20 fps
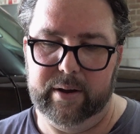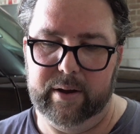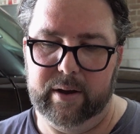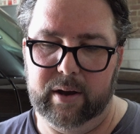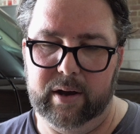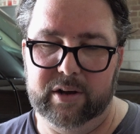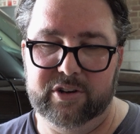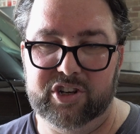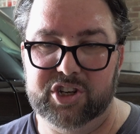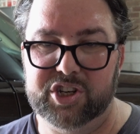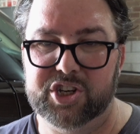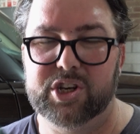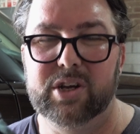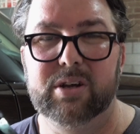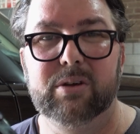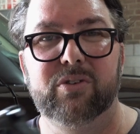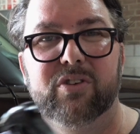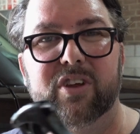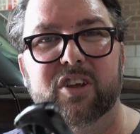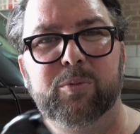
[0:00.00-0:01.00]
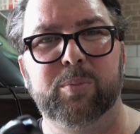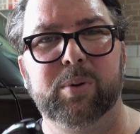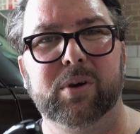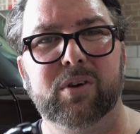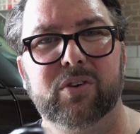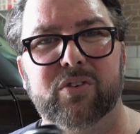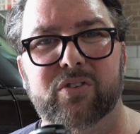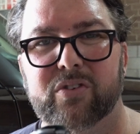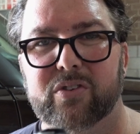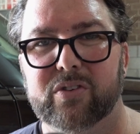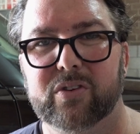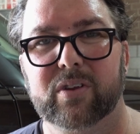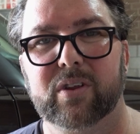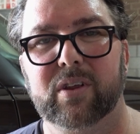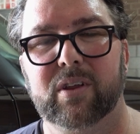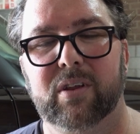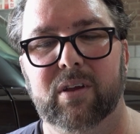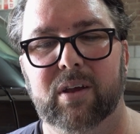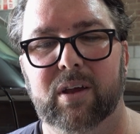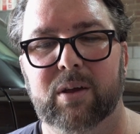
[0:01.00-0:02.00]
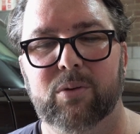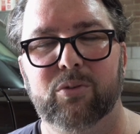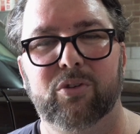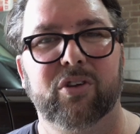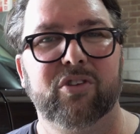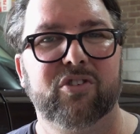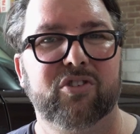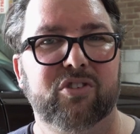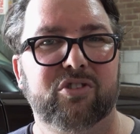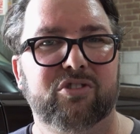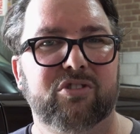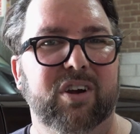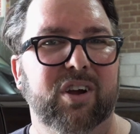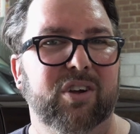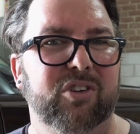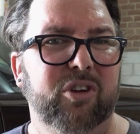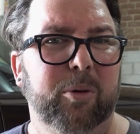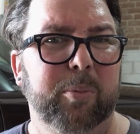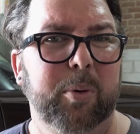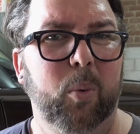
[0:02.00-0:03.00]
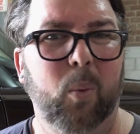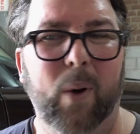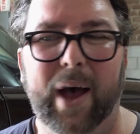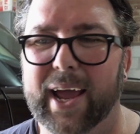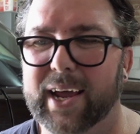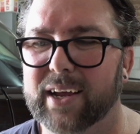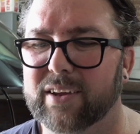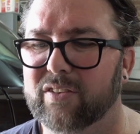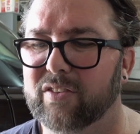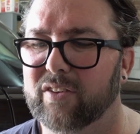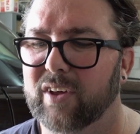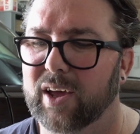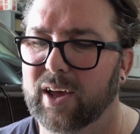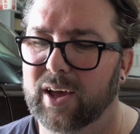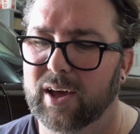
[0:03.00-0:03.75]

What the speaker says: I just use this because it was straight on top of wax.